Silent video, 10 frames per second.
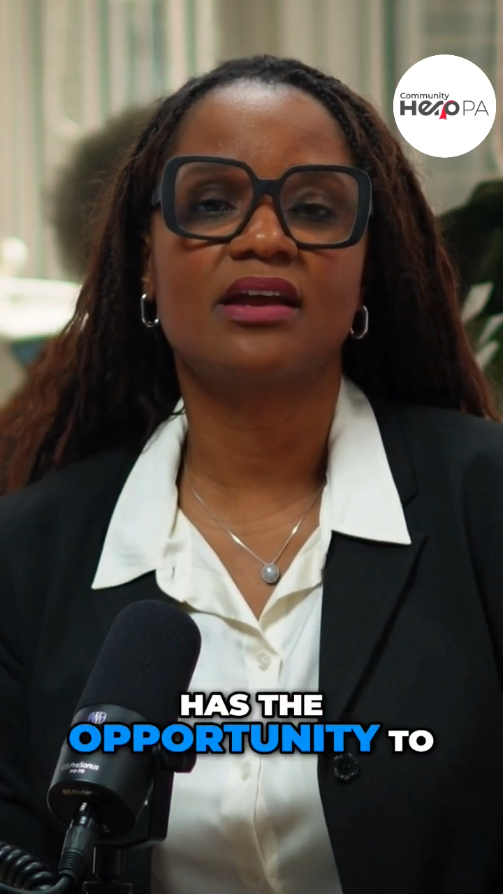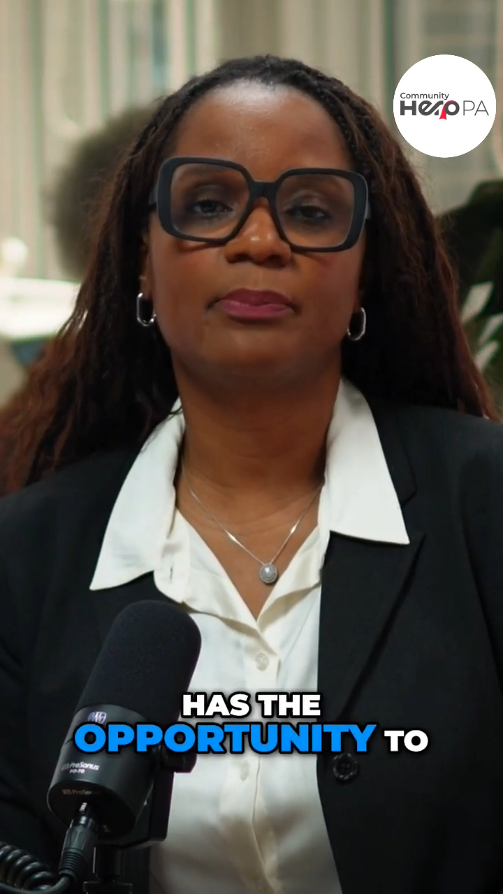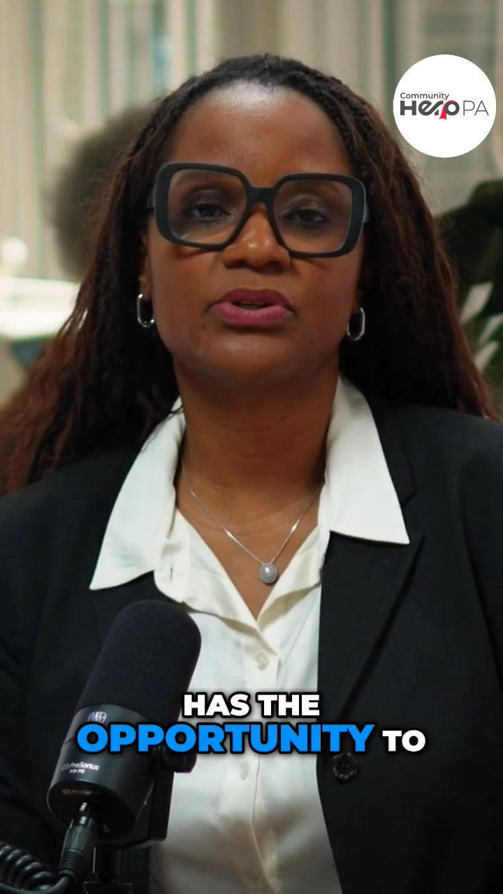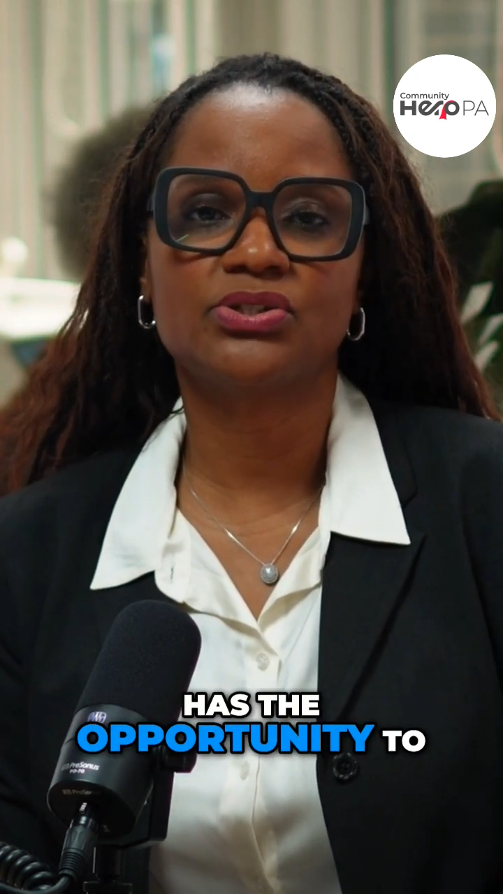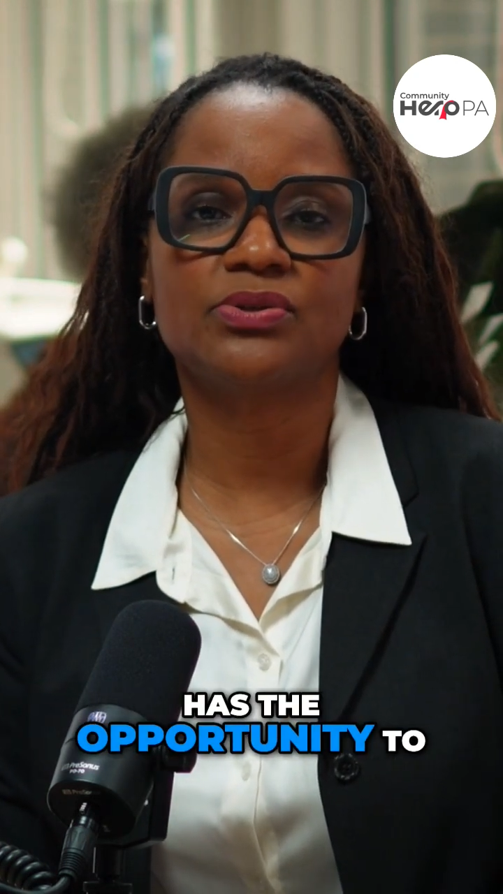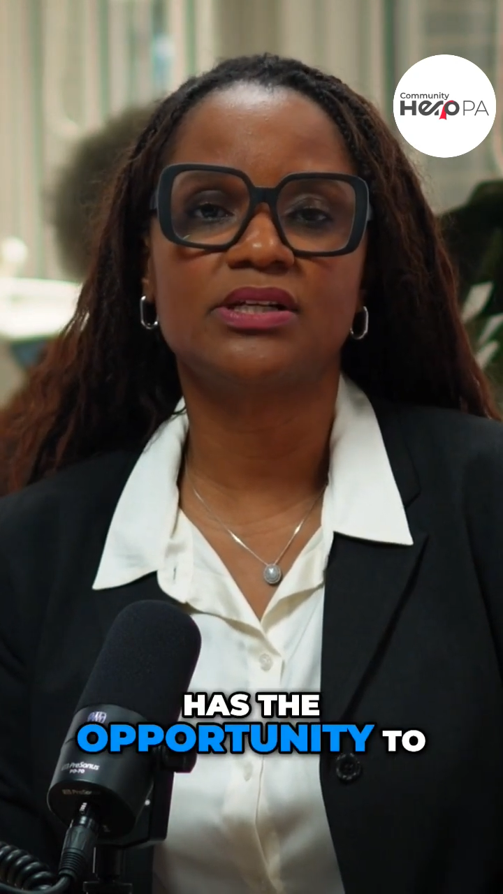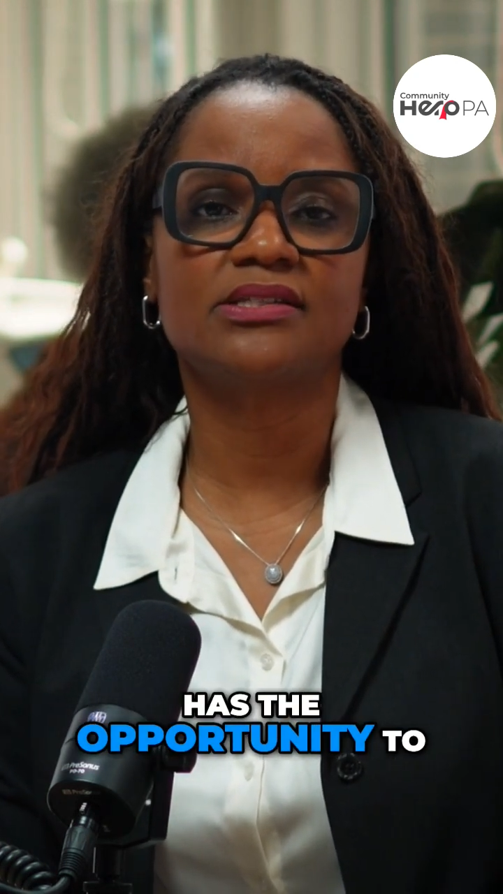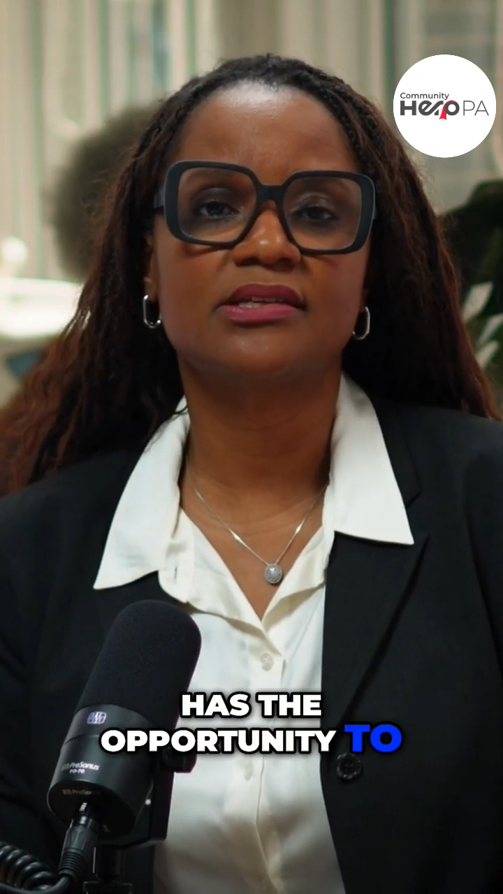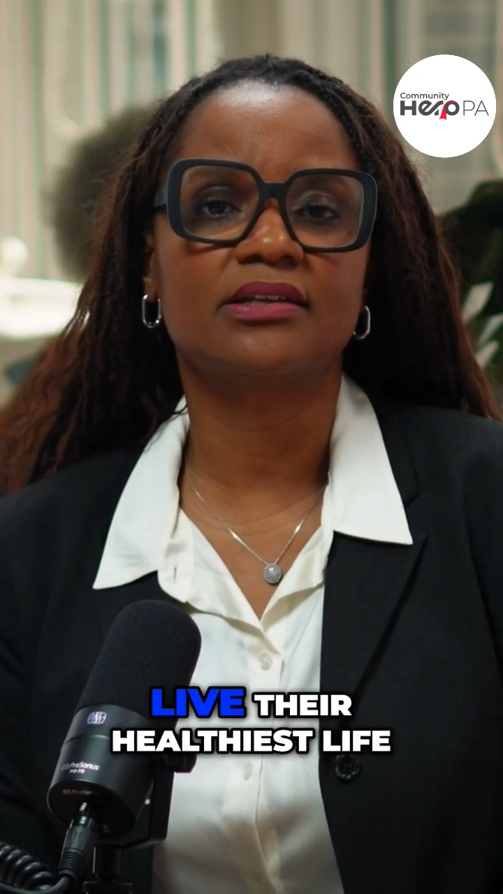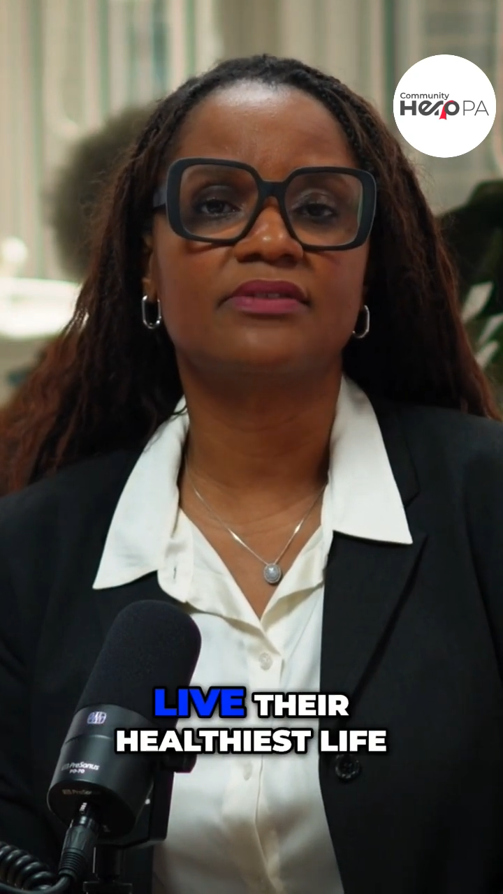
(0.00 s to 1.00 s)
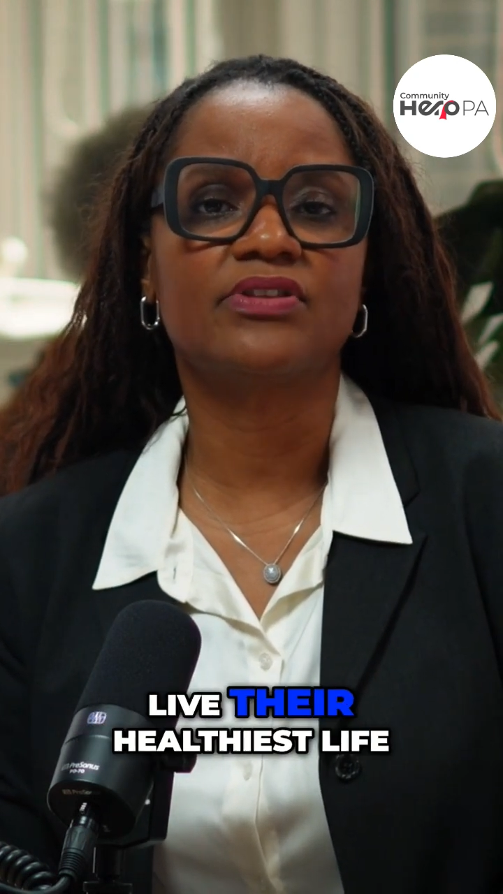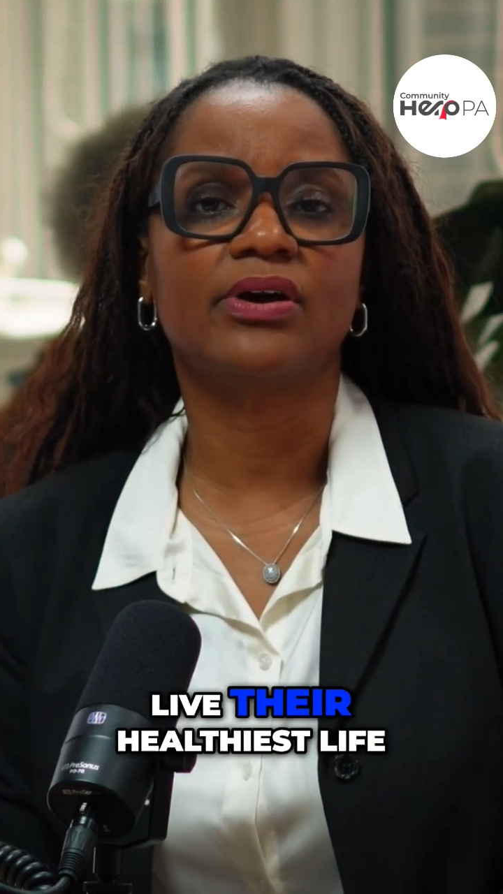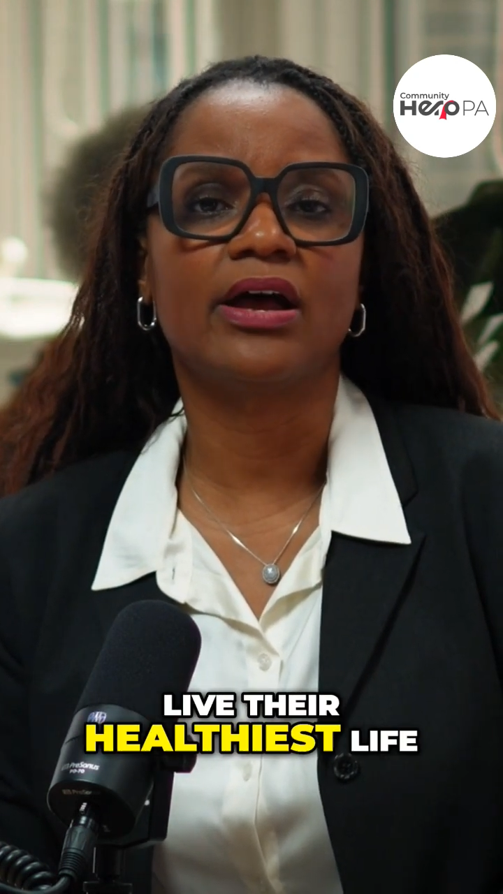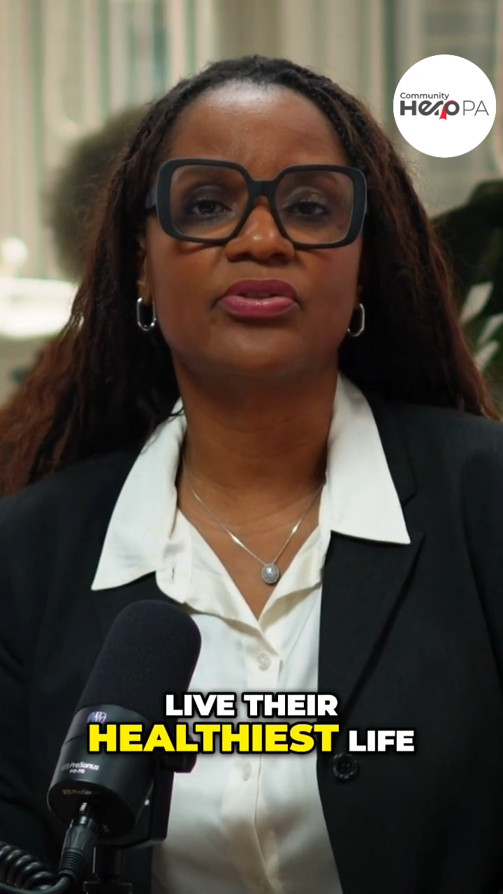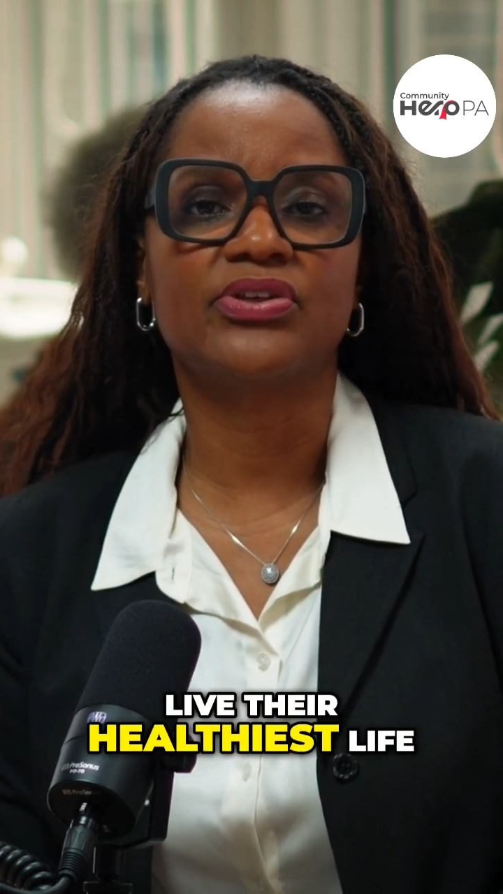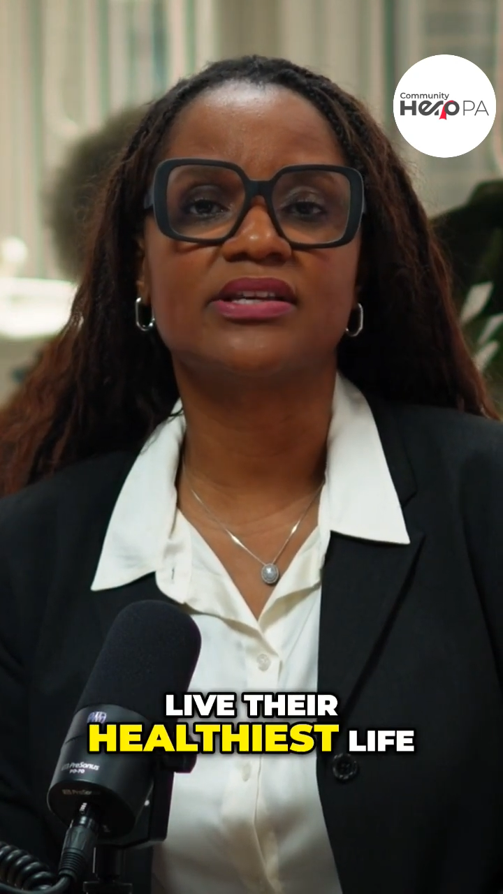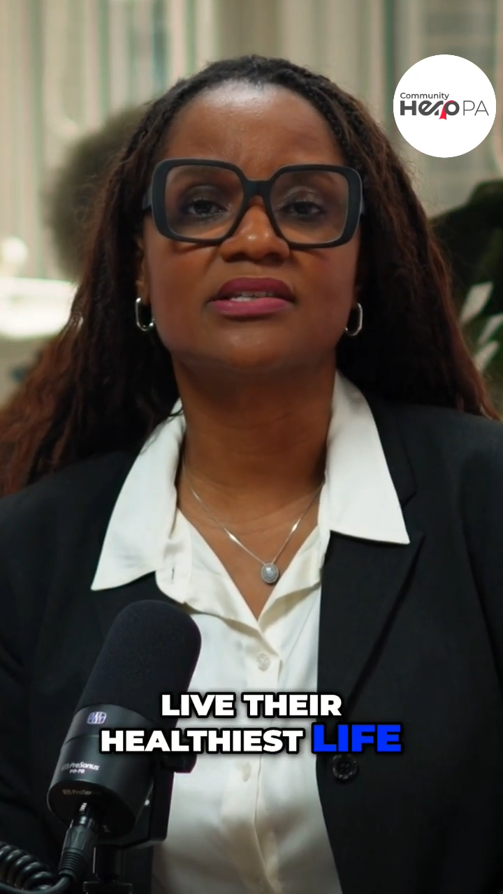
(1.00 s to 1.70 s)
opportunity to live their healthiest